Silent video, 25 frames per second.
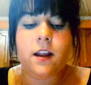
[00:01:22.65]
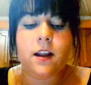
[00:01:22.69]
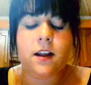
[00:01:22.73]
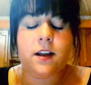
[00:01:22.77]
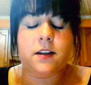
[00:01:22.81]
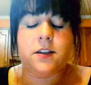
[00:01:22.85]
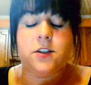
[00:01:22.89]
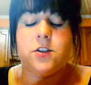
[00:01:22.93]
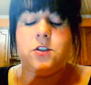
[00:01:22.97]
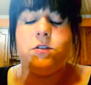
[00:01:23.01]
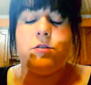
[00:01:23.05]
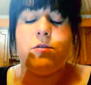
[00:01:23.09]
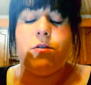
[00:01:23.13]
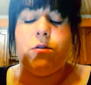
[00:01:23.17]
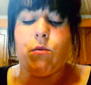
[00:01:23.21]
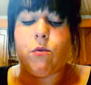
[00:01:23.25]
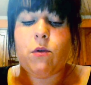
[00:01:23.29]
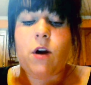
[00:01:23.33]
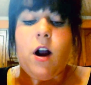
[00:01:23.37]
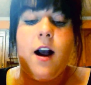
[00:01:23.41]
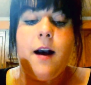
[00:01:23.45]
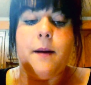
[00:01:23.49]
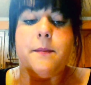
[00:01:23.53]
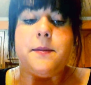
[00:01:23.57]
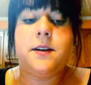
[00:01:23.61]
I just
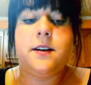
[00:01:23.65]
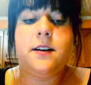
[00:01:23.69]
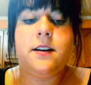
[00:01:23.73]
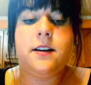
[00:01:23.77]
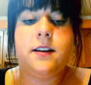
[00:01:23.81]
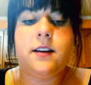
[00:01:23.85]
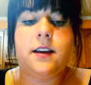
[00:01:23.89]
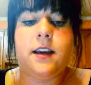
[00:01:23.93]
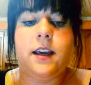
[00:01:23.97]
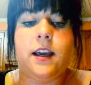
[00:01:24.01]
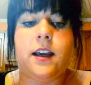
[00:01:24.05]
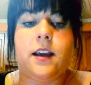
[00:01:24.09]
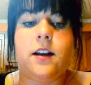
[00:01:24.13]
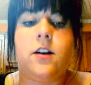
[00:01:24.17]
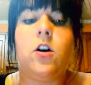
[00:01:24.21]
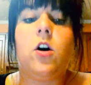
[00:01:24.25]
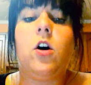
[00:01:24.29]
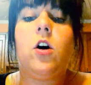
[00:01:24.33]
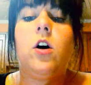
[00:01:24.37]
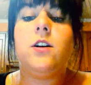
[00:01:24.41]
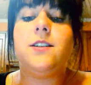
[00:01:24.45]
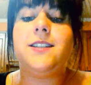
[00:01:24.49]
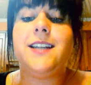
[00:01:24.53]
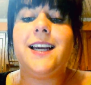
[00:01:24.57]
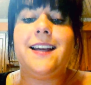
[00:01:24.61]
throbbed. And
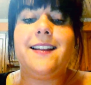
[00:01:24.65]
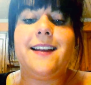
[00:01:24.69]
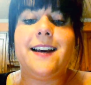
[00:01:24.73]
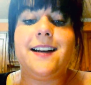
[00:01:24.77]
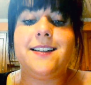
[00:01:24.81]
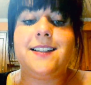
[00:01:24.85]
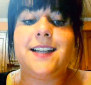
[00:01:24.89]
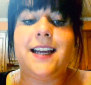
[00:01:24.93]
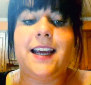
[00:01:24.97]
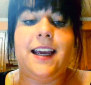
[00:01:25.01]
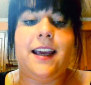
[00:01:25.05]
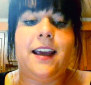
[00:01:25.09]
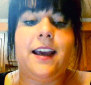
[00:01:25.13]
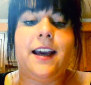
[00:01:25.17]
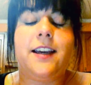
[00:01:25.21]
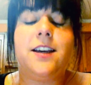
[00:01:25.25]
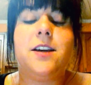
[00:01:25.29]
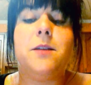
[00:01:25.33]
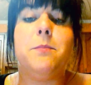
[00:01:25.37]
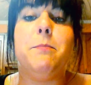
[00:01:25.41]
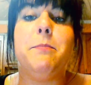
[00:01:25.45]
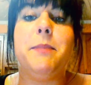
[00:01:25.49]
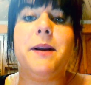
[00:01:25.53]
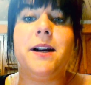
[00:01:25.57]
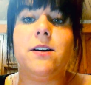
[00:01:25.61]
all day that day, I
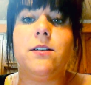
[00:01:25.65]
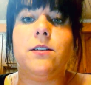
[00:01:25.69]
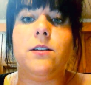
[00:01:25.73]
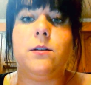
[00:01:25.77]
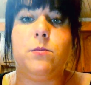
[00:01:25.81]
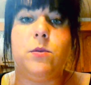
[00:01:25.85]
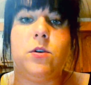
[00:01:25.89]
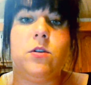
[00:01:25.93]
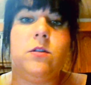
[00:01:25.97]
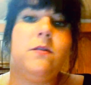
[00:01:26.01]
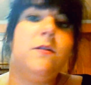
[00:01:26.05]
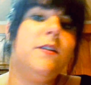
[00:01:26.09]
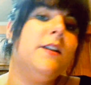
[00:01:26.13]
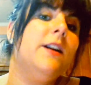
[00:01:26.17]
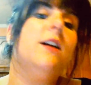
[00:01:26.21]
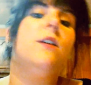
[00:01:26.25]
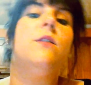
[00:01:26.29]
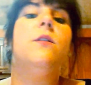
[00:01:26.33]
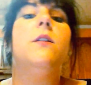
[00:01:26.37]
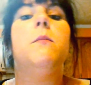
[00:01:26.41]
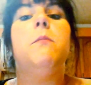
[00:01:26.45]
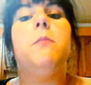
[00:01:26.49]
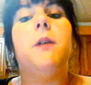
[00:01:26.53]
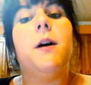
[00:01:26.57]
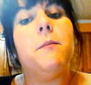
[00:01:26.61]
could barely move. Now
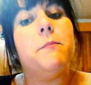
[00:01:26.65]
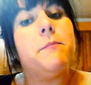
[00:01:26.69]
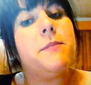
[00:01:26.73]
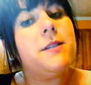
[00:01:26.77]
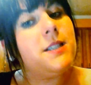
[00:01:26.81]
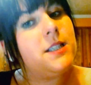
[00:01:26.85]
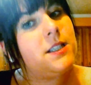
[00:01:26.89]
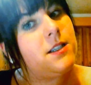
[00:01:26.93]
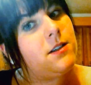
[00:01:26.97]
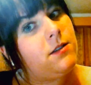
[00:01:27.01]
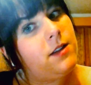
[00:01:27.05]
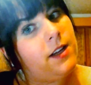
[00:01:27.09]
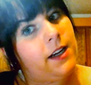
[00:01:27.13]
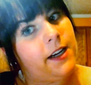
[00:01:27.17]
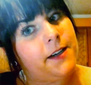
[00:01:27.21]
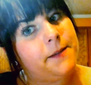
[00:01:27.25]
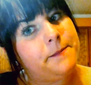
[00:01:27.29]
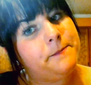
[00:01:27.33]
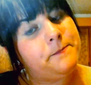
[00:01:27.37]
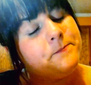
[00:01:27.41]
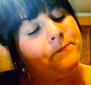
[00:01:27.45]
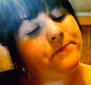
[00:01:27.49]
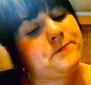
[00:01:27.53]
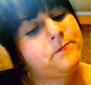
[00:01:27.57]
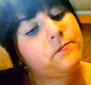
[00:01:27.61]
the bump is still there.
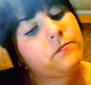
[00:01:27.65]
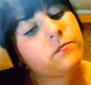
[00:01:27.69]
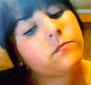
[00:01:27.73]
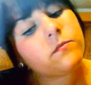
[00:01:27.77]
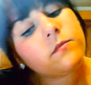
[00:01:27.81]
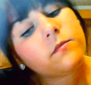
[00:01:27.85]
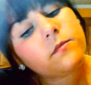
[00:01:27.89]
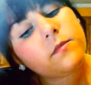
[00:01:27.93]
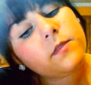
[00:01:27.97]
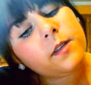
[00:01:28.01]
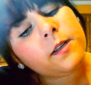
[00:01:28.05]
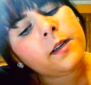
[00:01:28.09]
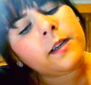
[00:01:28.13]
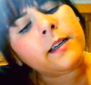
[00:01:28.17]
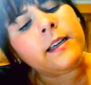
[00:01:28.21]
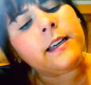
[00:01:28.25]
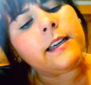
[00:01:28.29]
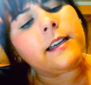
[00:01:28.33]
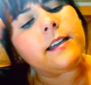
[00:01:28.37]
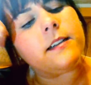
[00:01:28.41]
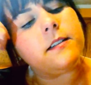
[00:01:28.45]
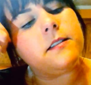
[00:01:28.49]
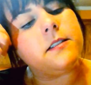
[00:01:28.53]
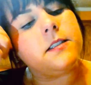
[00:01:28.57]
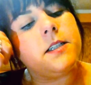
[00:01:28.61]

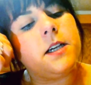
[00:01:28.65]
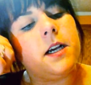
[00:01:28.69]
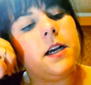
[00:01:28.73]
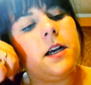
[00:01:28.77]
And